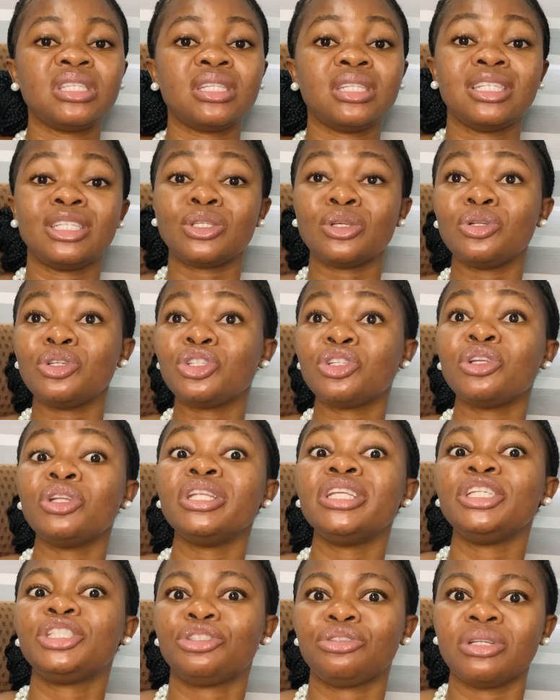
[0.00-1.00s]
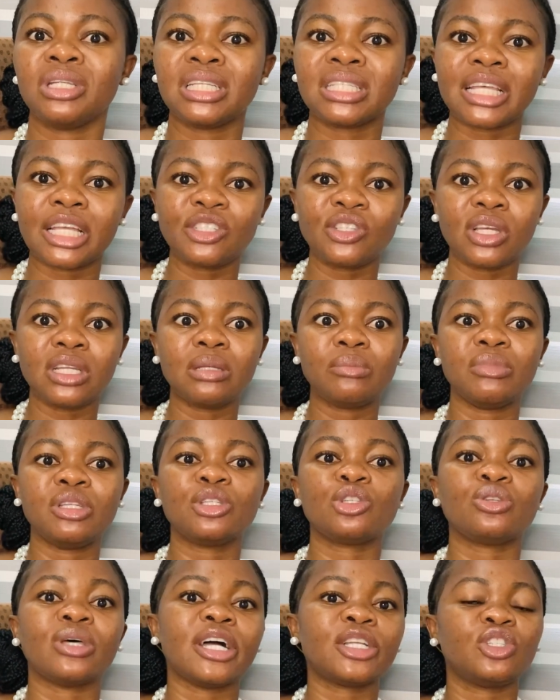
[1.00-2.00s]
Dissolution literally, it actually
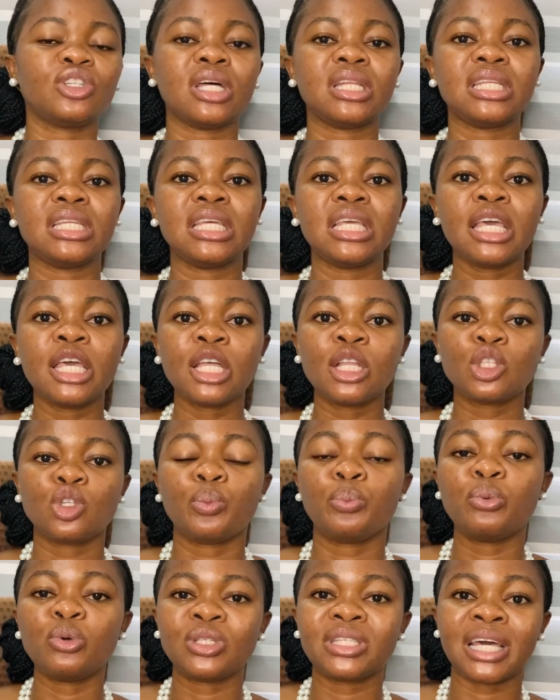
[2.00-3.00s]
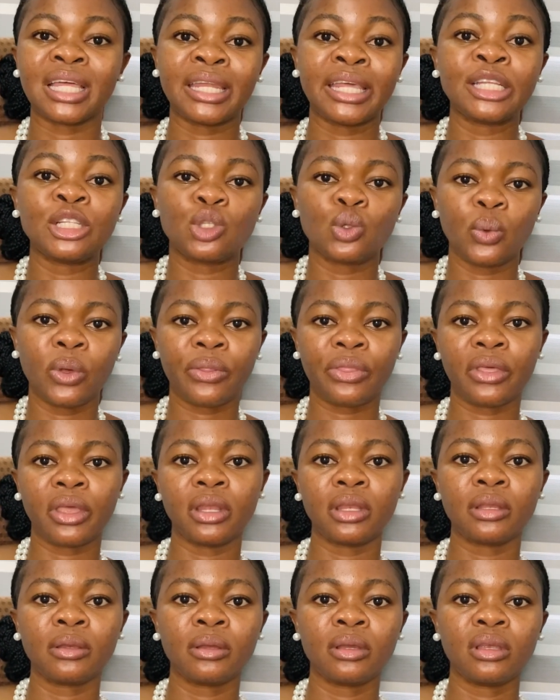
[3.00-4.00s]
means to put an end to a
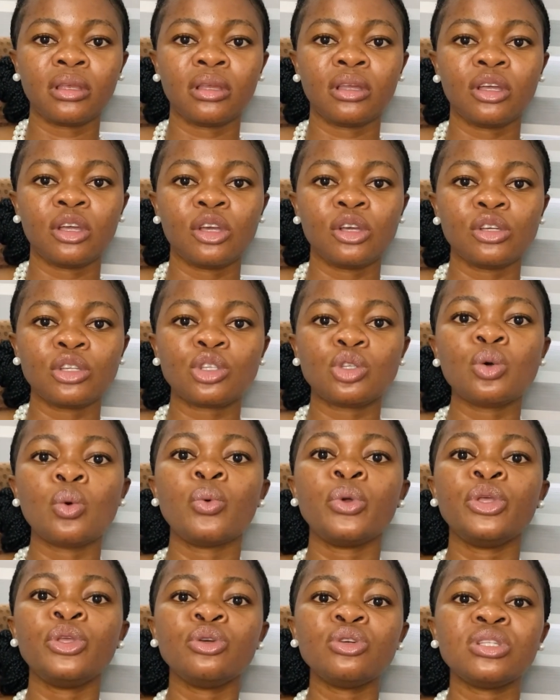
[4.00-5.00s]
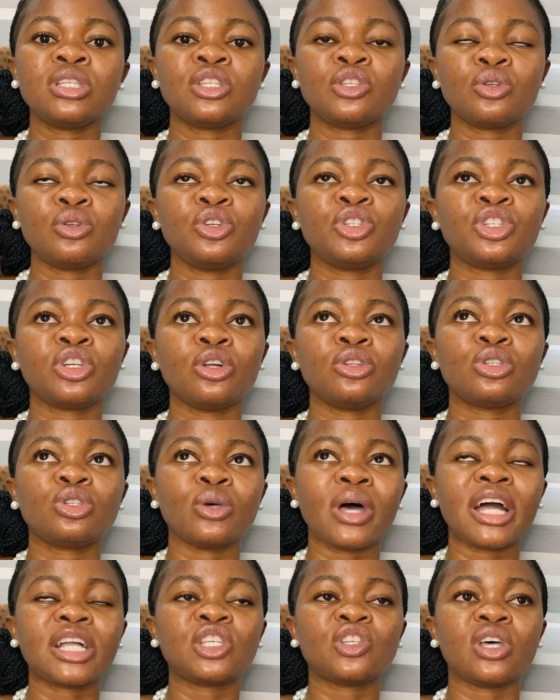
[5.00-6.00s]
thing. So we use dissolution
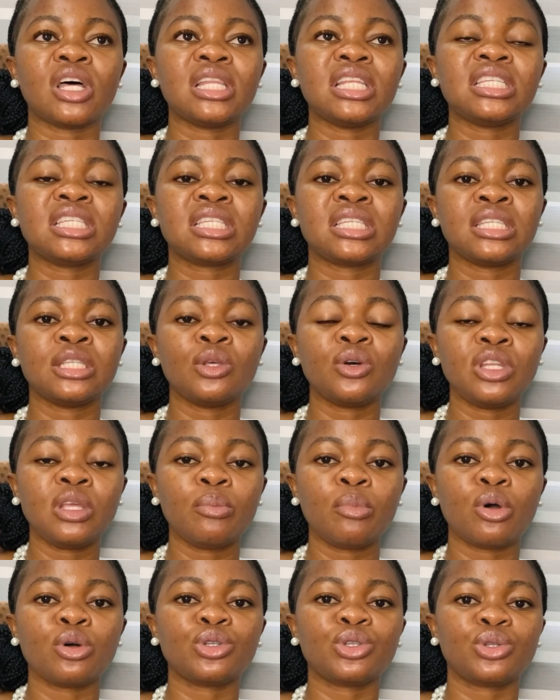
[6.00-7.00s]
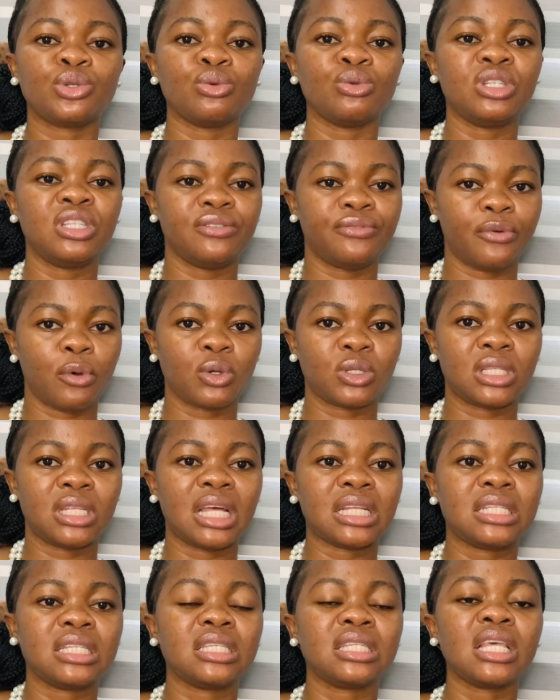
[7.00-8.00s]
to actually synonymous to divorce,
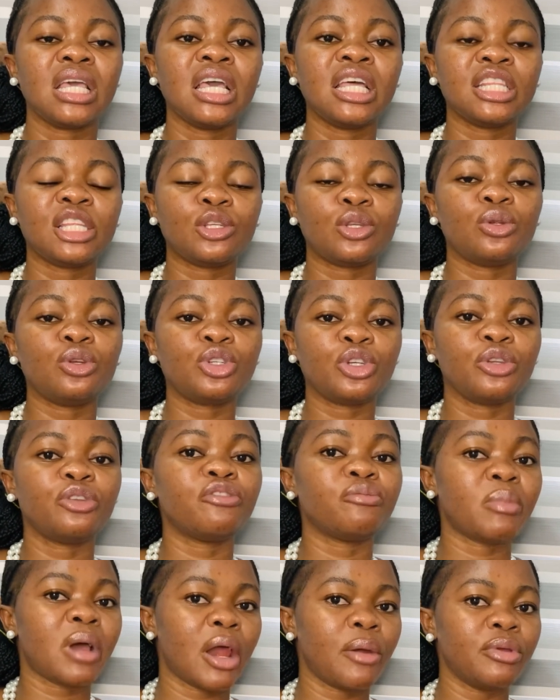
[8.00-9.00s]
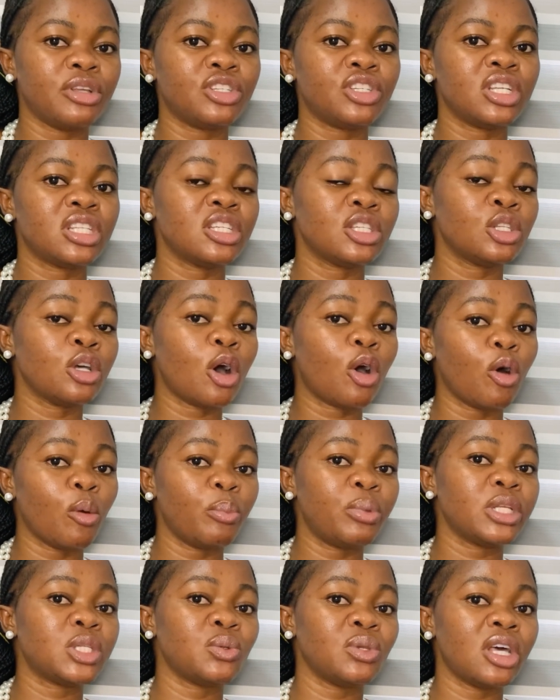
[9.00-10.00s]
that is dissolution of marriage. It is not
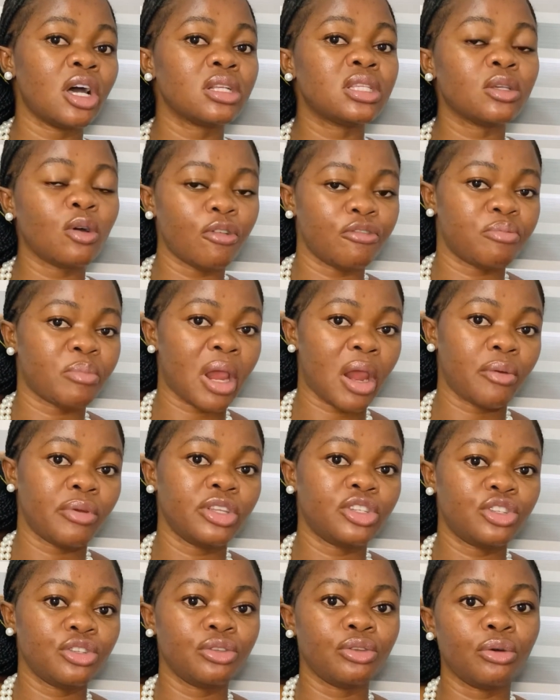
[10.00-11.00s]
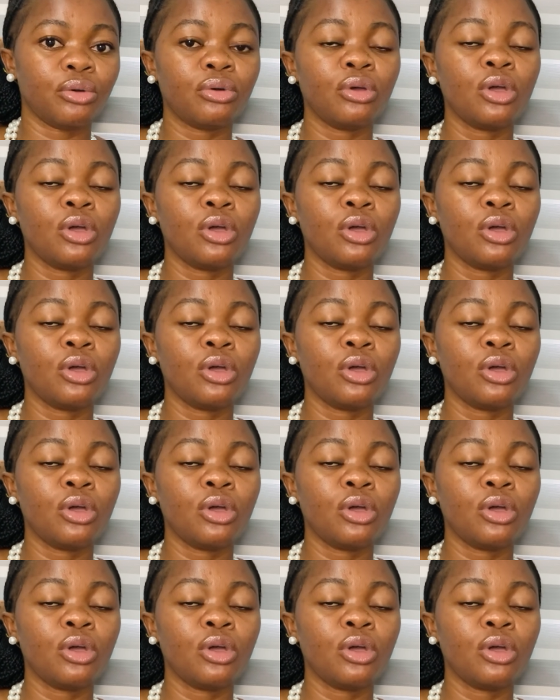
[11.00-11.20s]
complete without of marriage, you know.